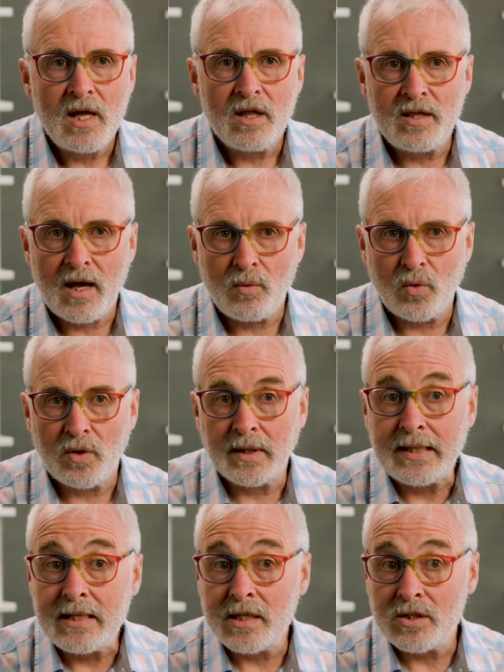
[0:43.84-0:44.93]
that were
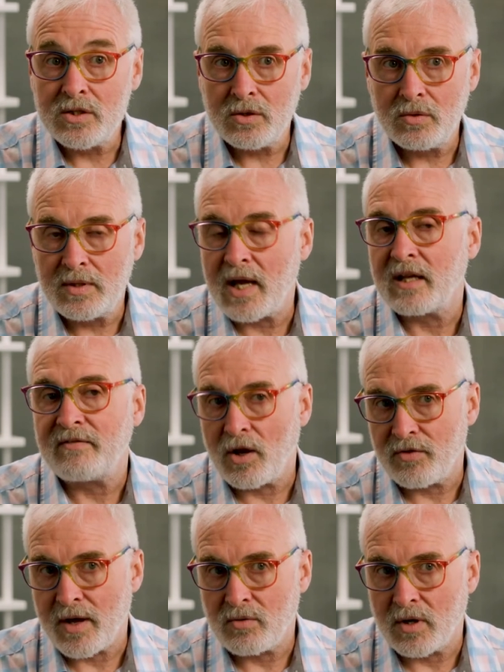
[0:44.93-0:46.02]
leading to negative
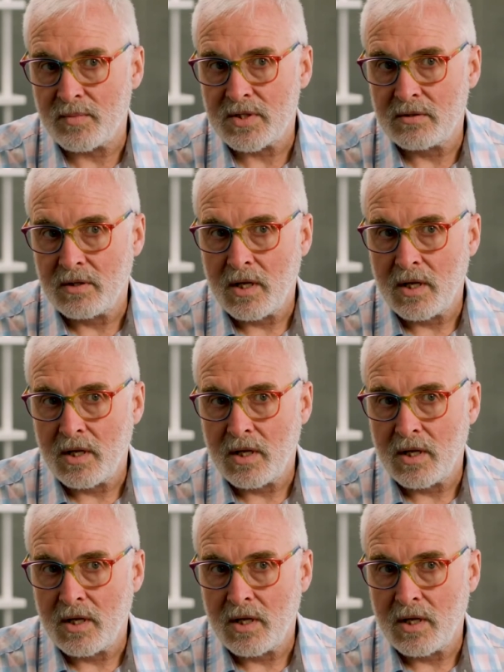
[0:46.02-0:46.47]
health outcomes.